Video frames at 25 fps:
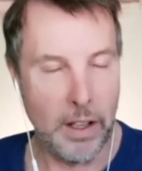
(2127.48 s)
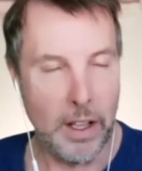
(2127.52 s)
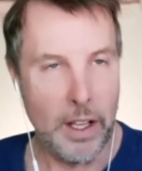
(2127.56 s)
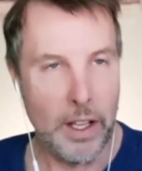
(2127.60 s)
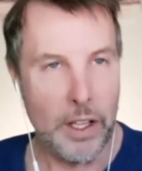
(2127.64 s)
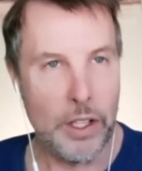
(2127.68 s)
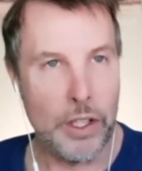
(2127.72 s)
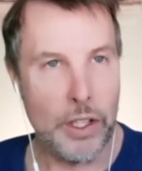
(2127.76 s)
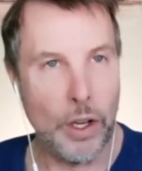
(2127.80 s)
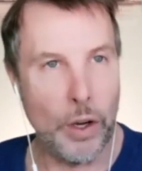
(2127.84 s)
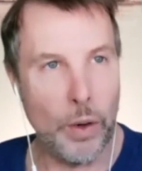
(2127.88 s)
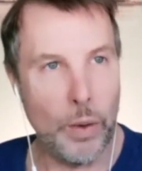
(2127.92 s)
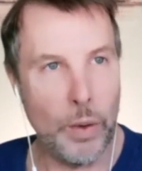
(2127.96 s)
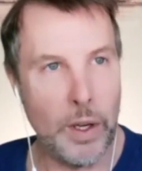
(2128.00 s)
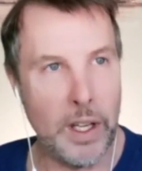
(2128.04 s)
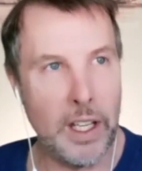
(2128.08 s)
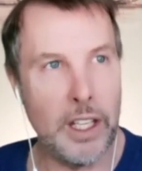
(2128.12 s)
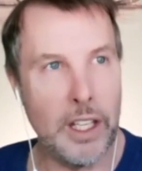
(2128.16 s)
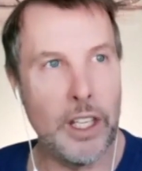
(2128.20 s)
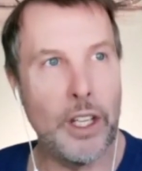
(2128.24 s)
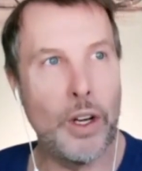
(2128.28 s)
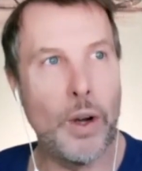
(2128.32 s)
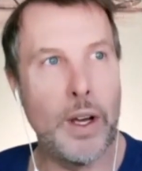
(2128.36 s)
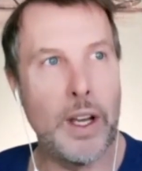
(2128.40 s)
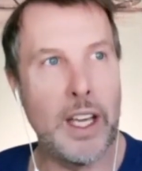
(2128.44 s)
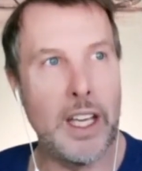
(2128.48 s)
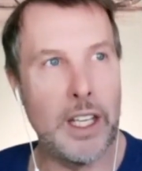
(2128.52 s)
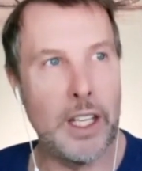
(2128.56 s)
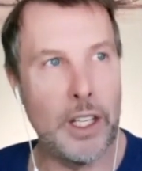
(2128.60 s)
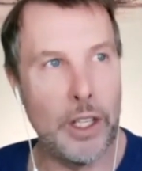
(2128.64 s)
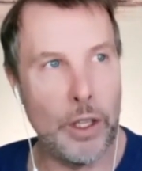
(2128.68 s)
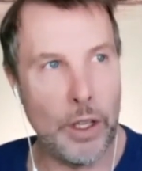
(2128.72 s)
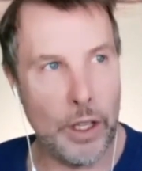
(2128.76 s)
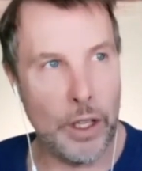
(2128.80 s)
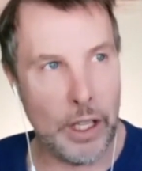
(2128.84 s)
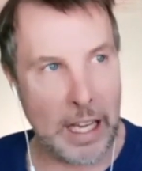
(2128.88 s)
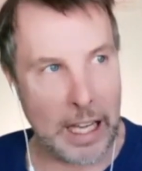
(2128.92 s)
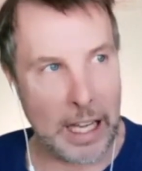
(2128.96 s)
so you know
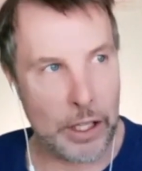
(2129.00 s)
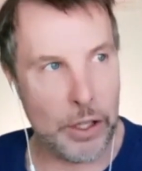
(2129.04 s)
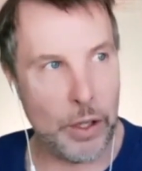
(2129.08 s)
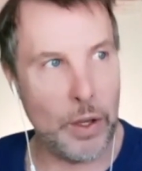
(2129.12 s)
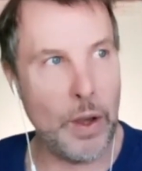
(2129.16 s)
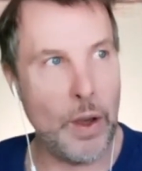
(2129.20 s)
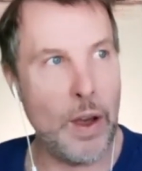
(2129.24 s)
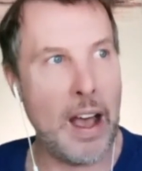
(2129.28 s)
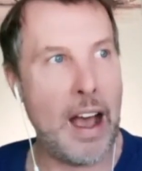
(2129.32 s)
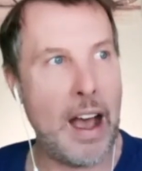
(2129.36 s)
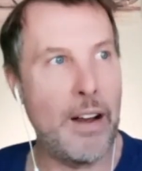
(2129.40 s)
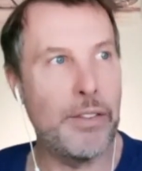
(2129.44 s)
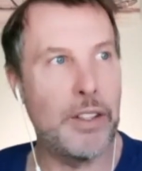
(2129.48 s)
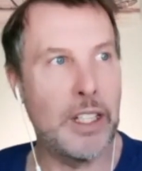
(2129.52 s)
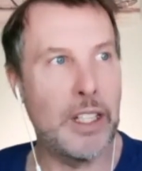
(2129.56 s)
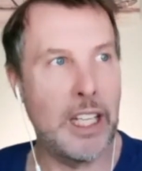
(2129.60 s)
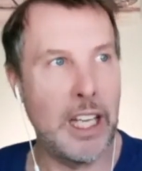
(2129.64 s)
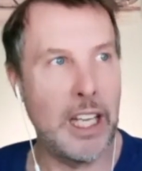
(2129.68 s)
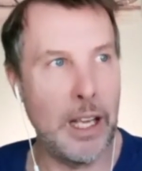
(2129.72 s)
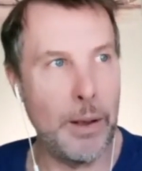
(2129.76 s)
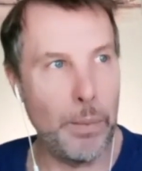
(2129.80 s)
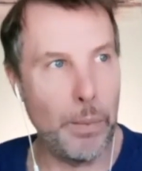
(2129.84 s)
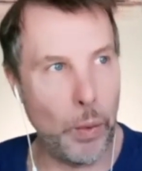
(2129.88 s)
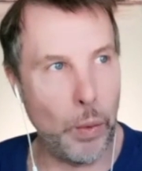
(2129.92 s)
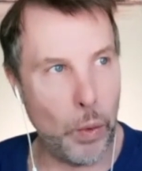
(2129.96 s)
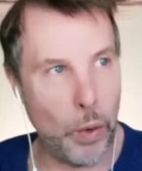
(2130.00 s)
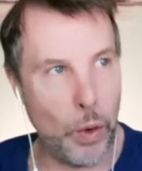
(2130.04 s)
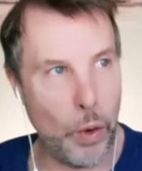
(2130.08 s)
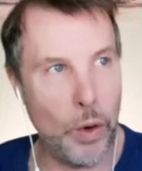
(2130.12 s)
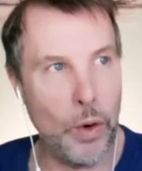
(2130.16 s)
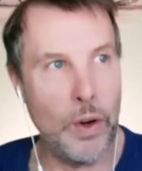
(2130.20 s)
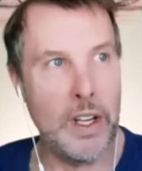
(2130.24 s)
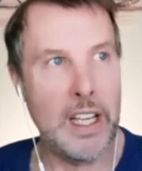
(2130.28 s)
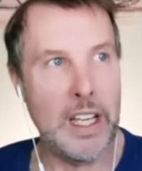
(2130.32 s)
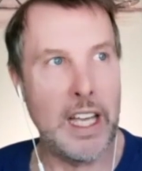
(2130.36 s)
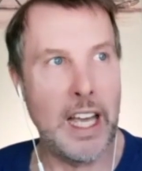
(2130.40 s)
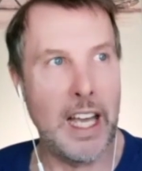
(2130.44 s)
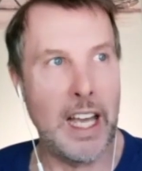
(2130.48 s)
it, so you have to keep
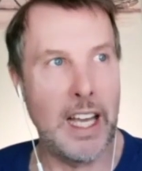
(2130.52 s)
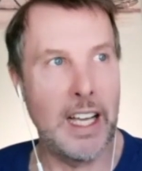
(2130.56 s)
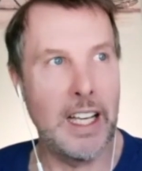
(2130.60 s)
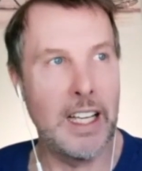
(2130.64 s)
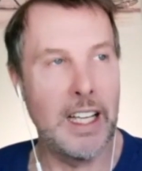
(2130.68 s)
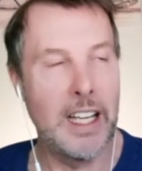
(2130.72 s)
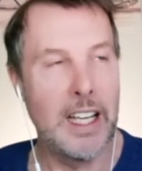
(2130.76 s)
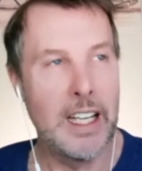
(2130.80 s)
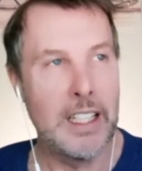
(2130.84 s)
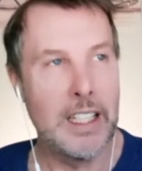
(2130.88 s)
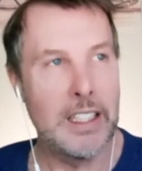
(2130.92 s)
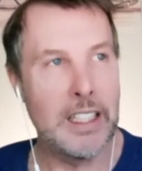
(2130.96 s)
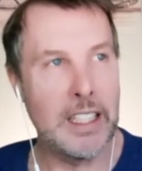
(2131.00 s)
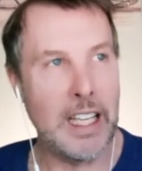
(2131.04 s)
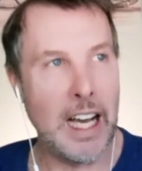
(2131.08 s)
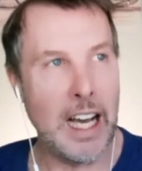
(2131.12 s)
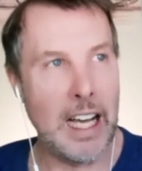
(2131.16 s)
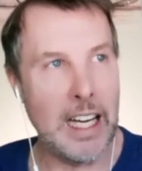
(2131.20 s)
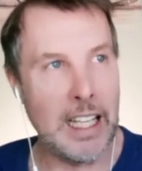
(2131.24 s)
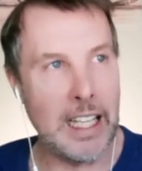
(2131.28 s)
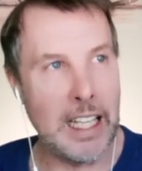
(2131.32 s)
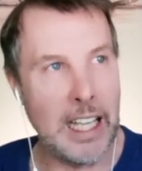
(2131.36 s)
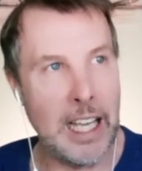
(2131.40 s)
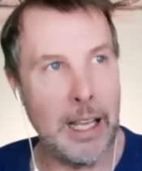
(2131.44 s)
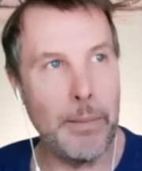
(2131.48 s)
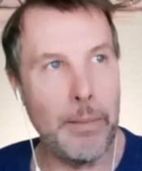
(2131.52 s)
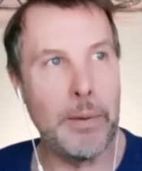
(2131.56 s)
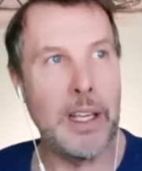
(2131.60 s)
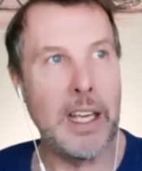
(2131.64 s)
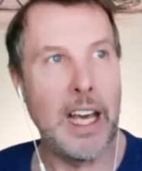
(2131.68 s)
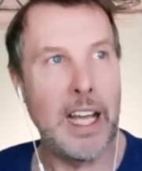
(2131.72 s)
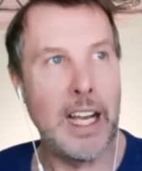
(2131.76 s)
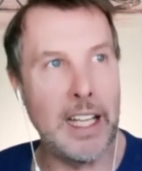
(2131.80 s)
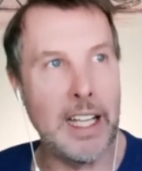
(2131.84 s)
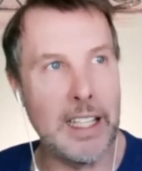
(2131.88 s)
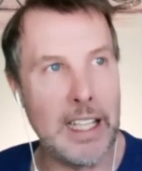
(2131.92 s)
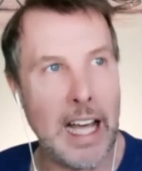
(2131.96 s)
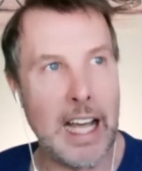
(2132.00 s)
worrying to kind of keep
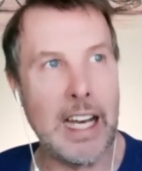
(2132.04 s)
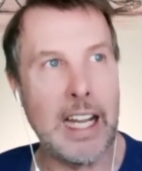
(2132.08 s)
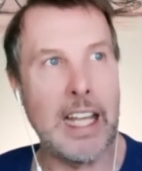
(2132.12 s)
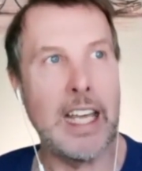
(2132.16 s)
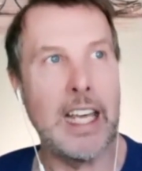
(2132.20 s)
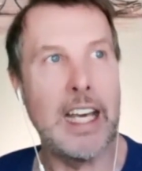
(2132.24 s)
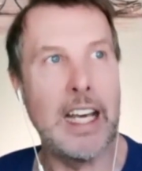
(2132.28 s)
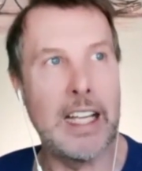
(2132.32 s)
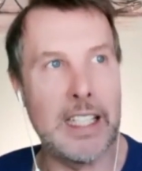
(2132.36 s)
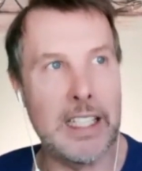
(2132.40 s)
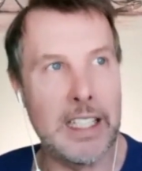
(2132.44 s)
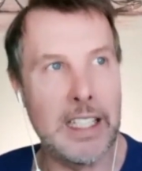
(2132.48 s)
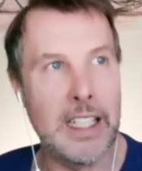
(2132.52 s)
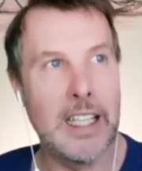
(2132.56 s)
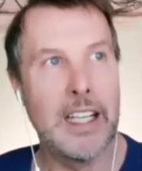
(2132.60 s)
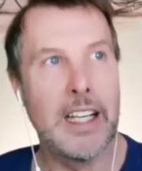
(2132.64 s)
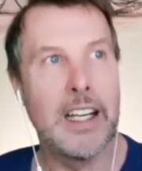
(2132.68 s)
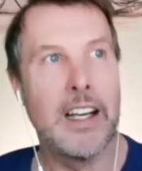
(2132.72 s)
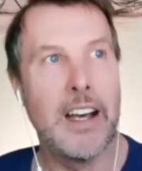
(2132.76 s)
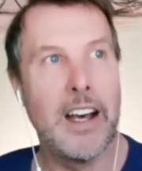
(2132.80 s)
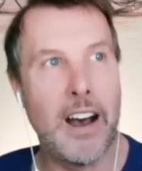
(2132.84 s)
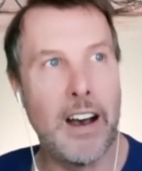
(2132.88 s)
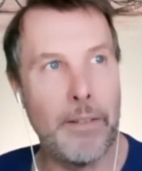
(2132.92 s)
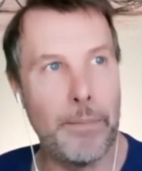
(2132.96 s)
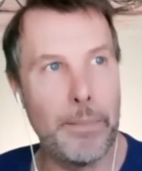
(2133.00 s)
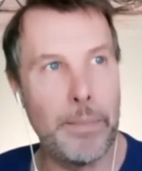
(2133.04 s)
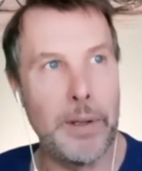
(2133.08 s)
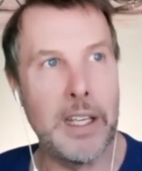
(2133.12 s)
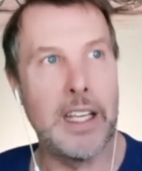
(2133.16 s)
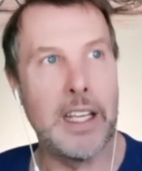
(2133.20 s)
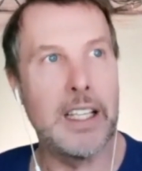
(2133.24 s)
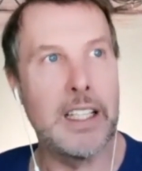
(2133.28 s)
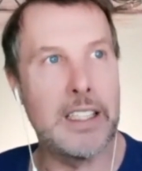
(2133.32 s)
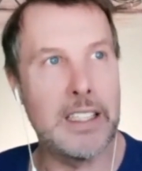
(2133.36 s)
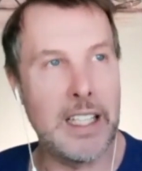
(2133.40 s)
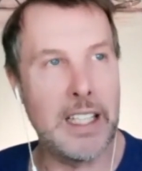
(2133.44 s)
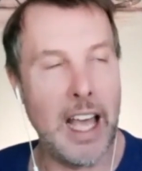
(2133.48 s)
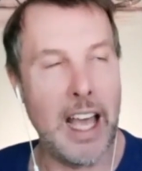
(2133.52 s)
getting that hit of being
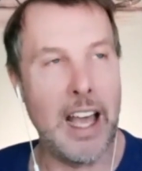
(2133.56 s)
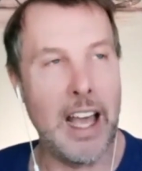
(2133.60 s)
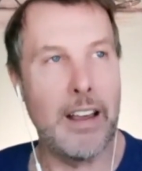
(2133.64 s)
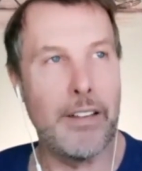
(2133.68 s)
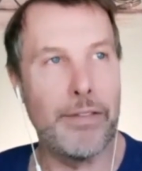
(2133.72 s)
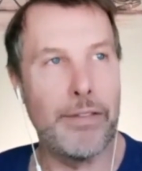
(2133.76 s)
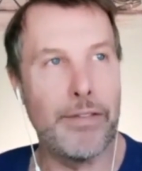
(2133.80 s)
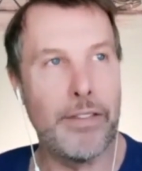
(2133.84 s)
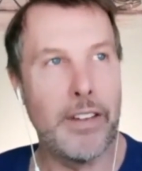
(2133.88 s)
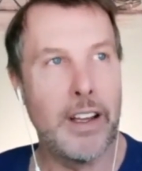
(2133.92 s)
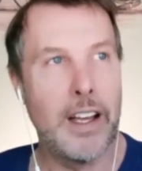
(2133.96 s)
safe